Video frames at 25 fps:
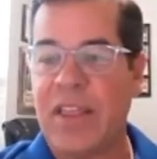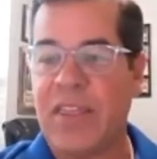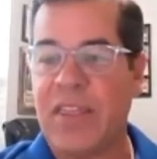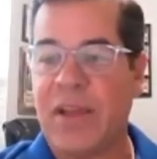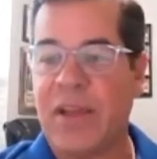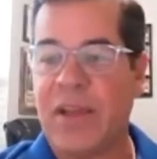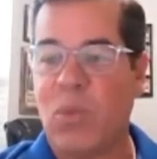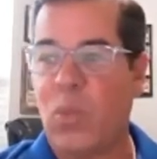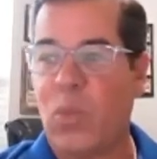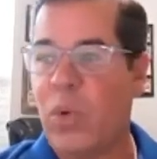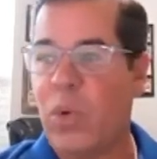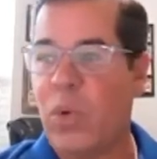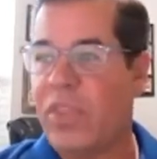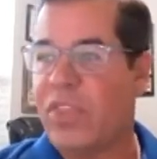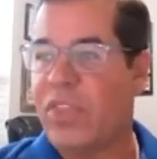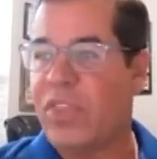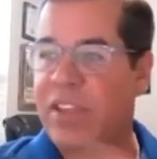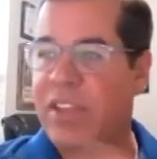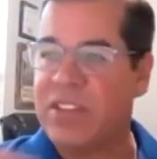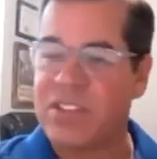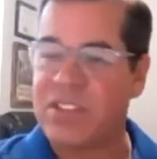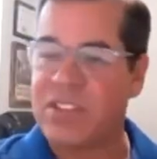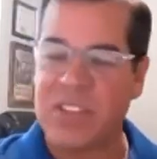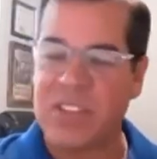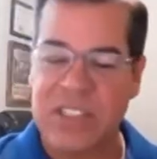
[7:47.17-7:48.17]
that with
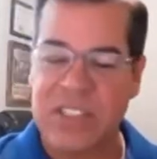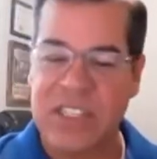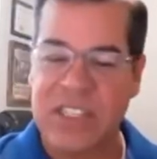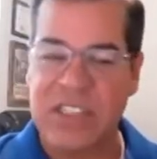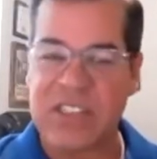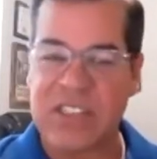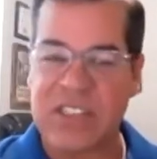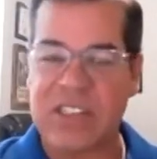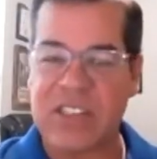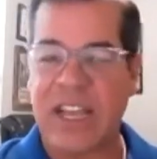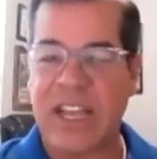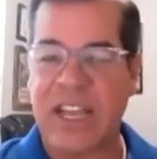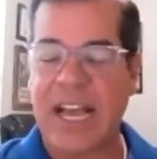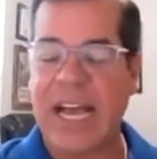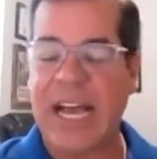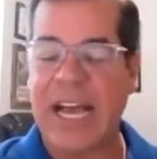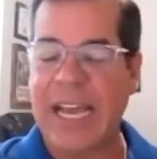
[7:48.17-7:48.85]
this statistic,